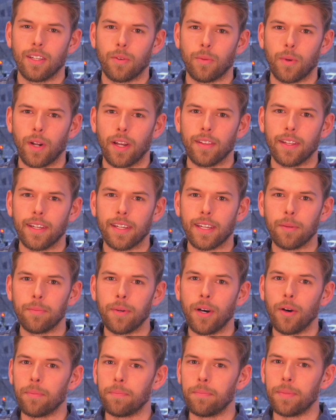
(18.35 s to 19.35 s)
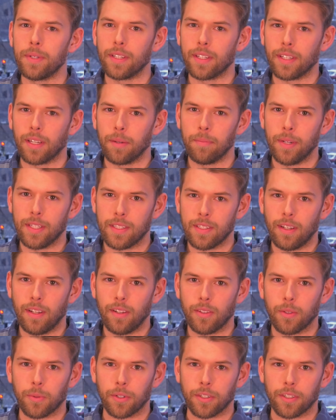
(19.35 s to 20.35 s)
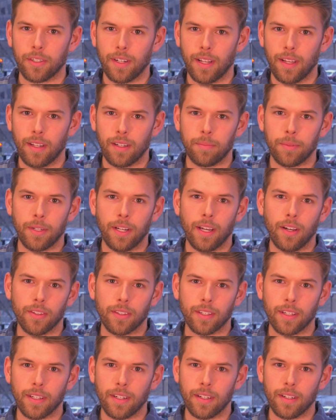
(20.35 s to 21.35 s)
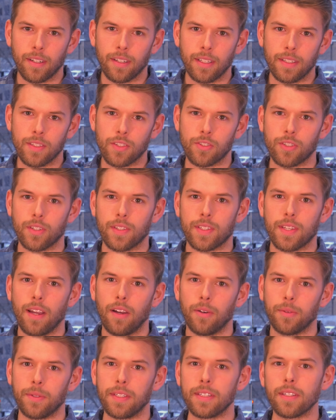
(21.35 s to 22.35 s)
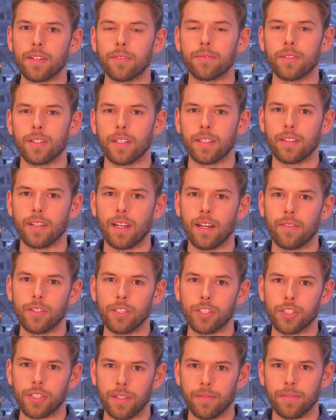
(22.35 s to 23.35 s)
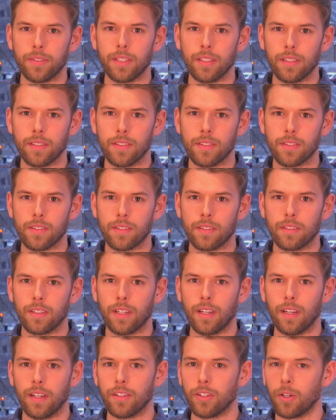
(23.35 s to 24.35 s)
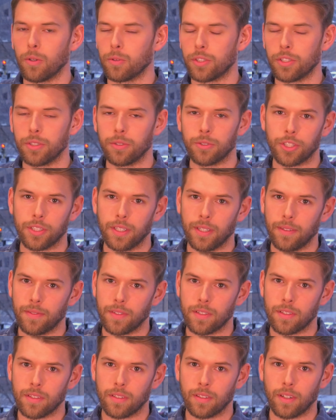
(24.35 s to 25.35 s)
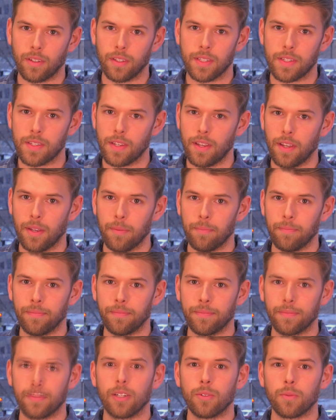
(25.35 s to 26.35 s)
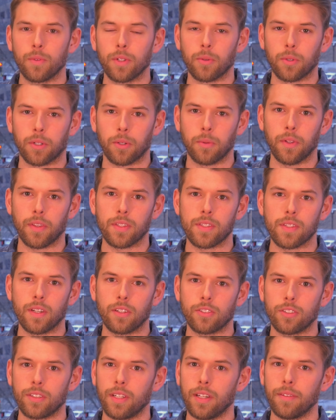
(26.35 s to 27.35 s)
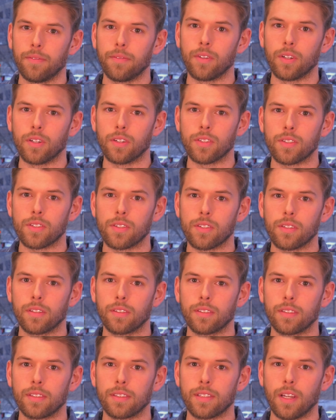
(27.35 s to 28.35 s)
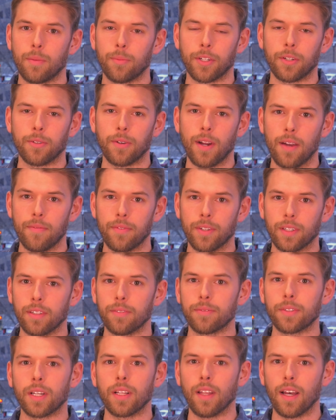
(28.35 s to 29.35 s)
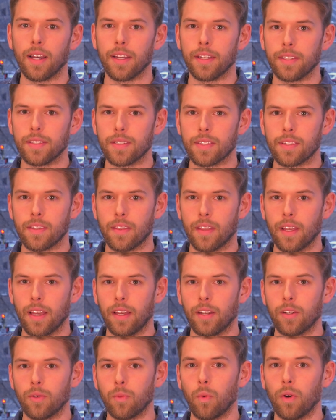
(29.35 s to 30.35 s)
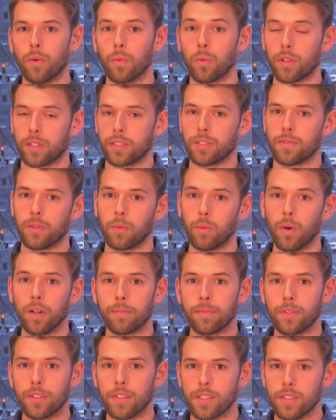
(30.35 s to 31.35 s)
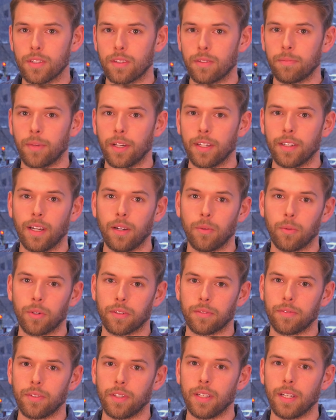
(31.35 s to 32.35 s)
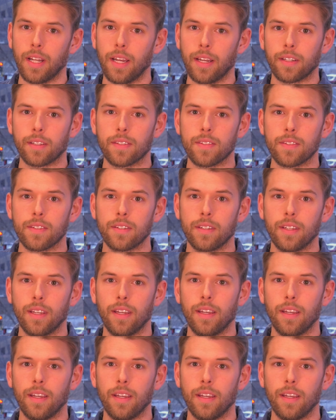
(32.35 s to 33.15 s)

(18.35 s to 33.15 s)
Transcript: What I like about being a mental health worker at Hennepin Healthcare is just how different every shift is. No two shifts are the same. We work with such a diverse demographic of clients that what works for one person might not work for the next.